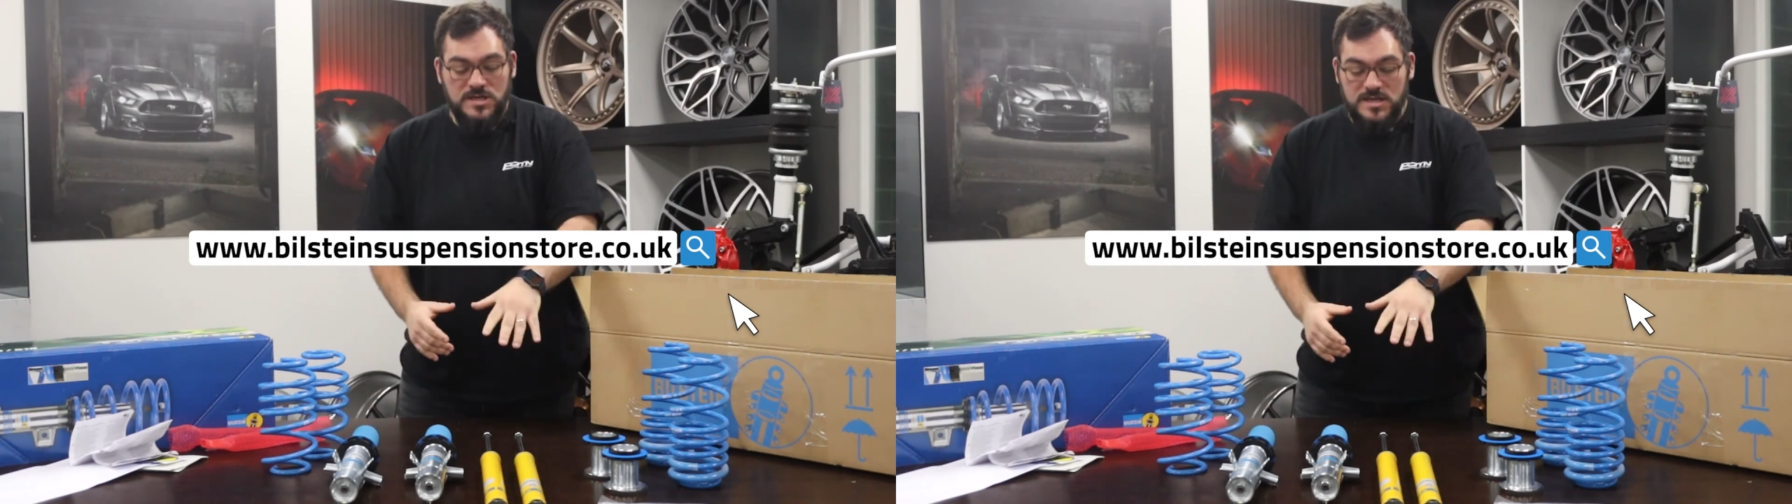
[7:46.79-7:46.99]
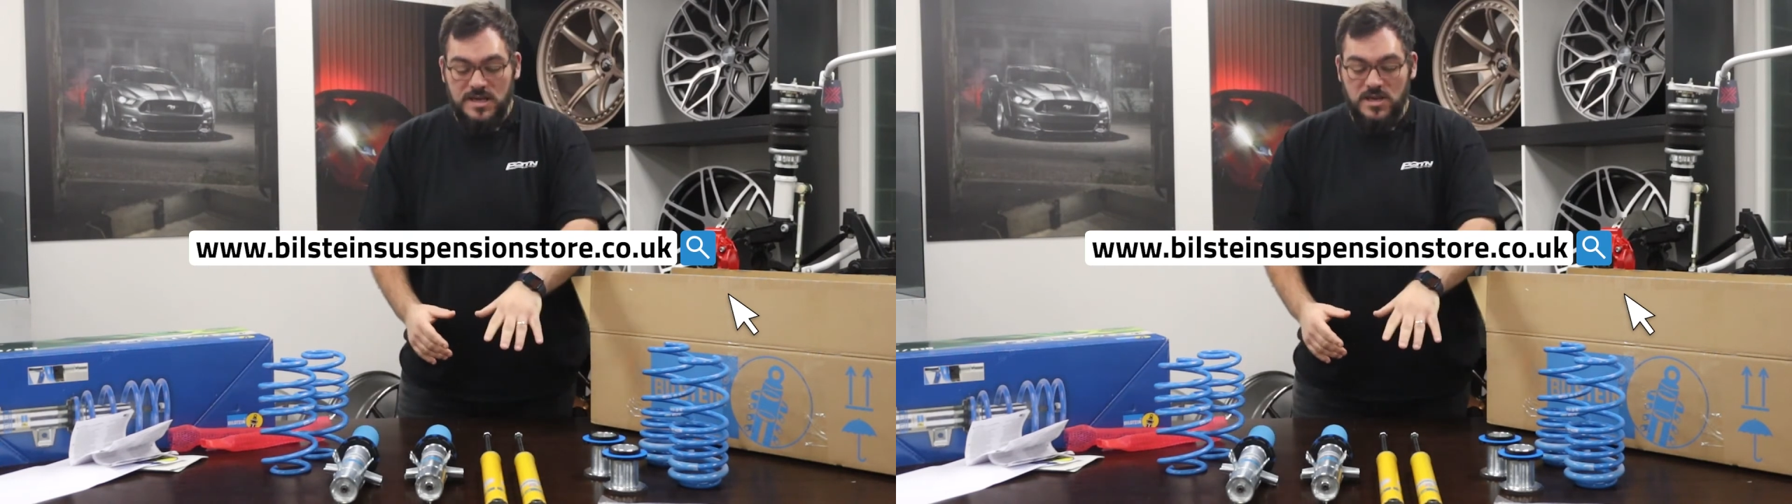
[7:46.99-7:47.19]

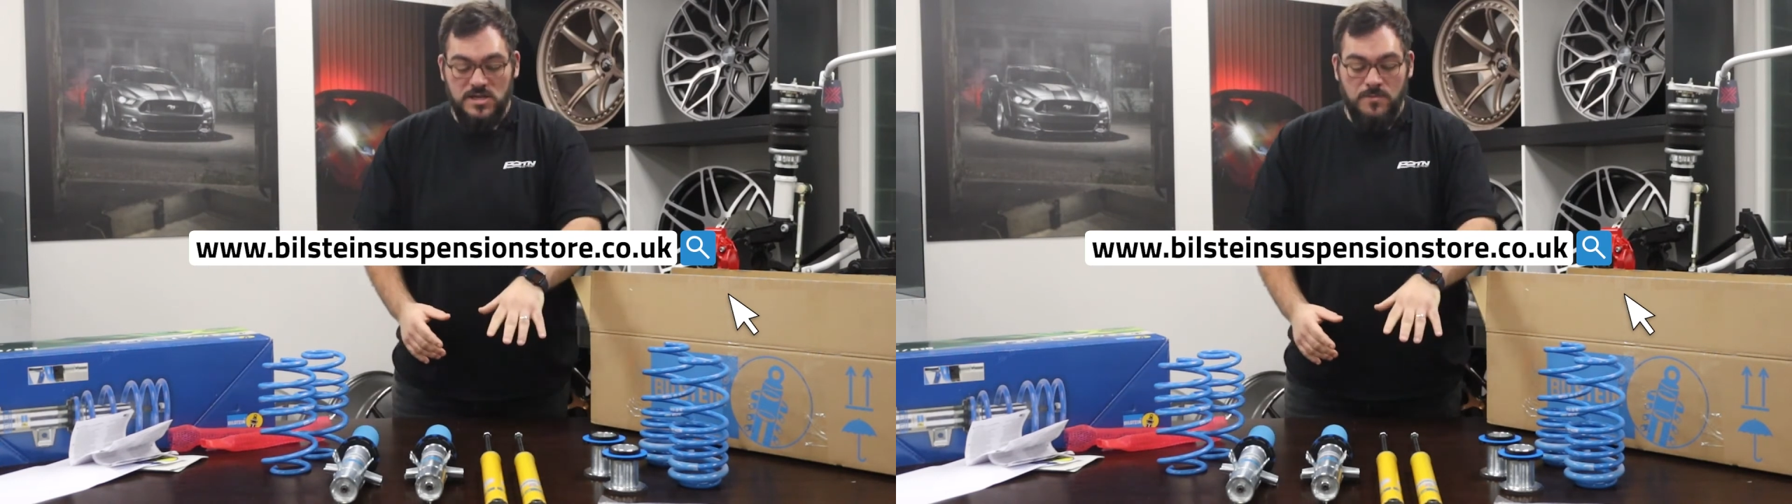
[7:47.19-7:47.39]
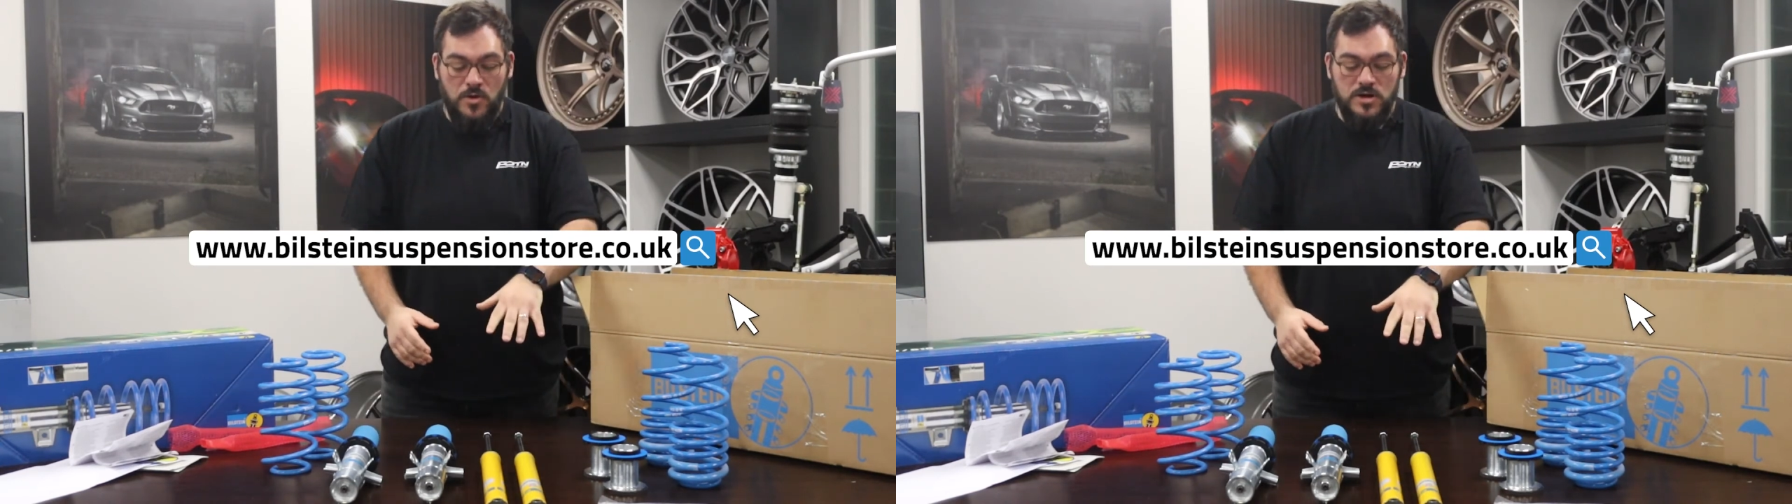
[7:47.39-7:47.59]
to see
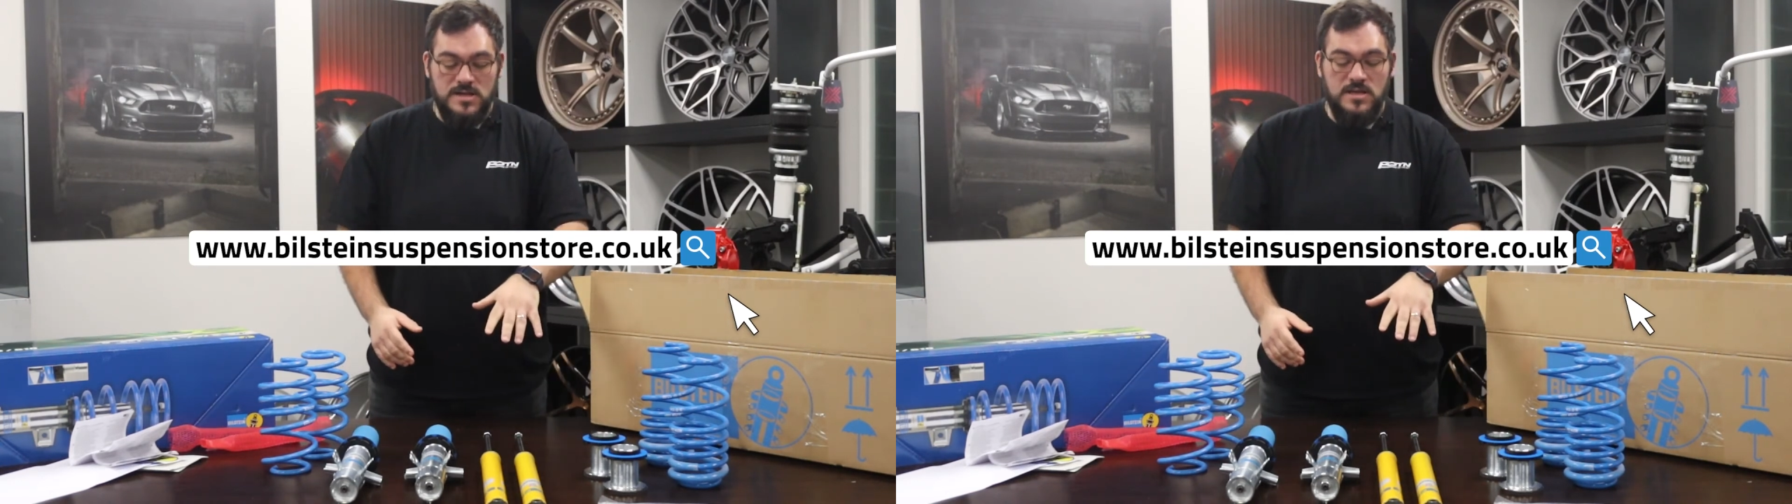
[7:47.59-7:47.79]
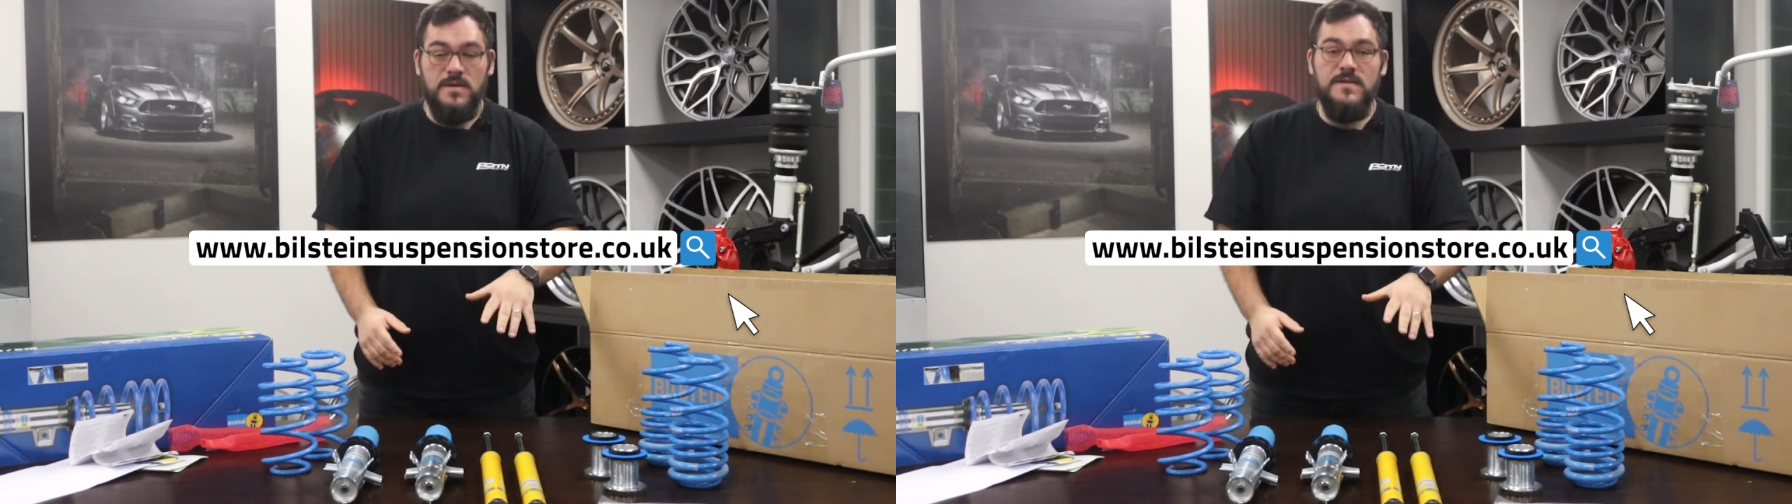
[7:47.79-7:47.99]
us
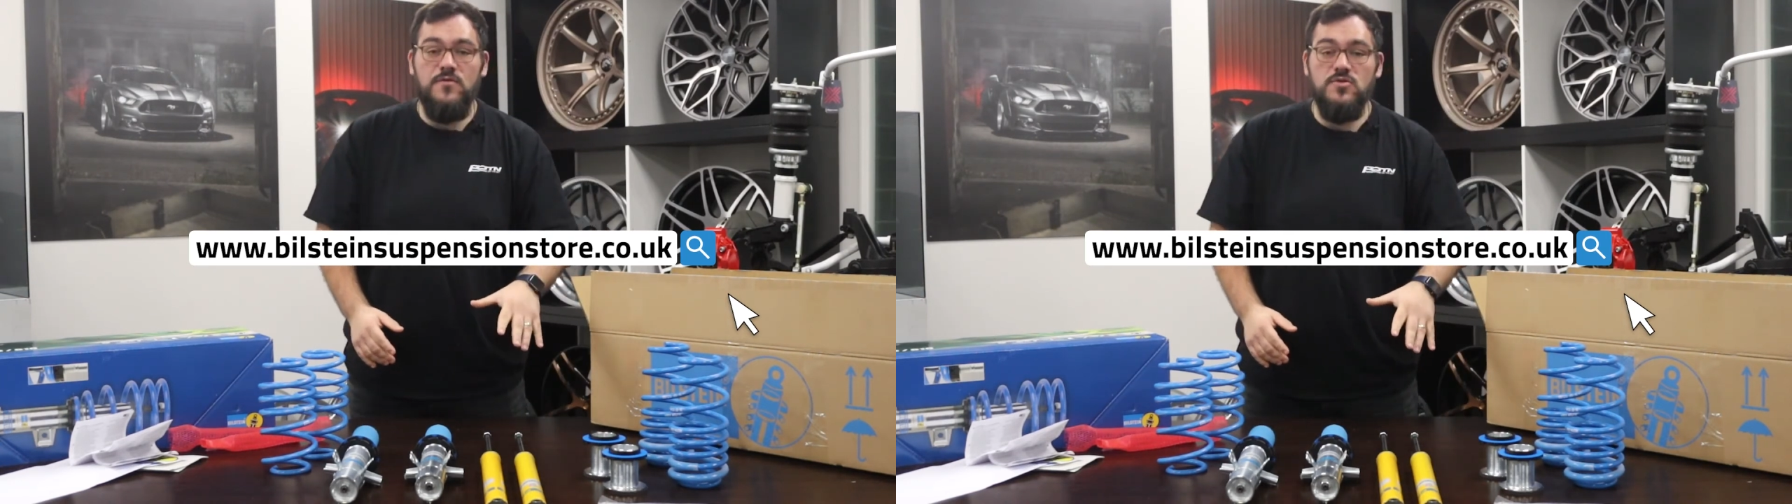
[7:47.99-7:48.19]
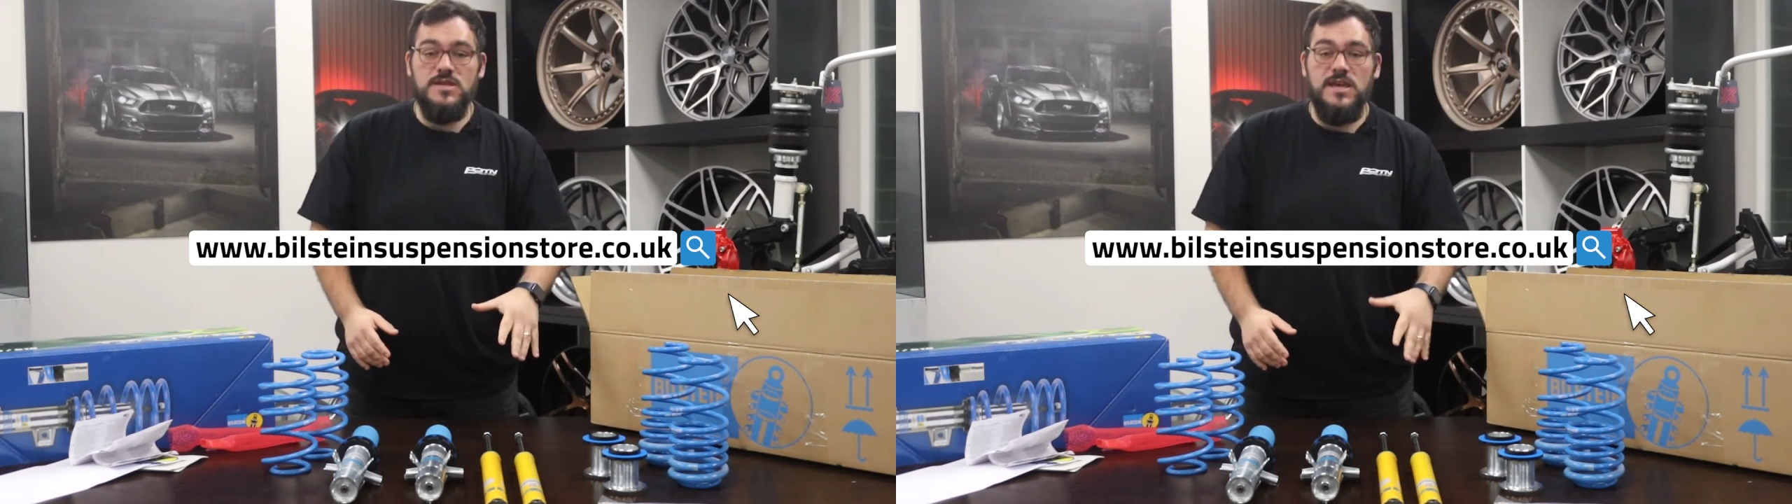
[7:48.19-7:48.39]
unboxing the
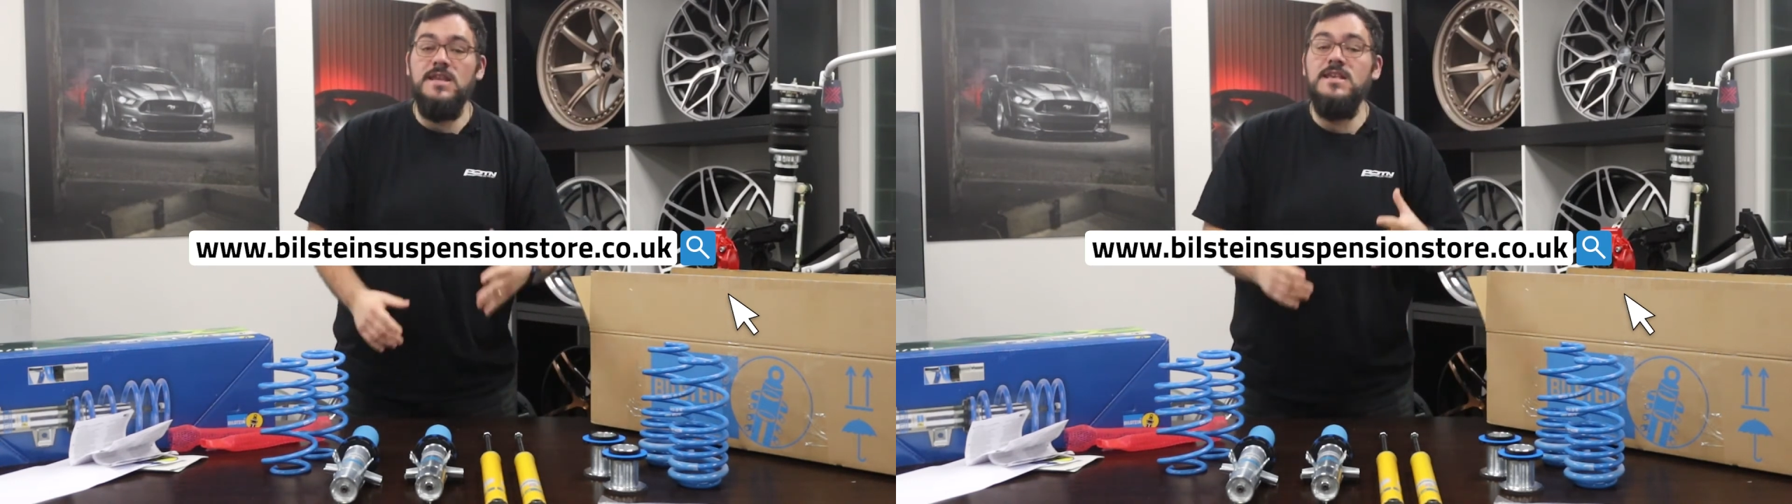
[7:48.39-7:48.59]
B14.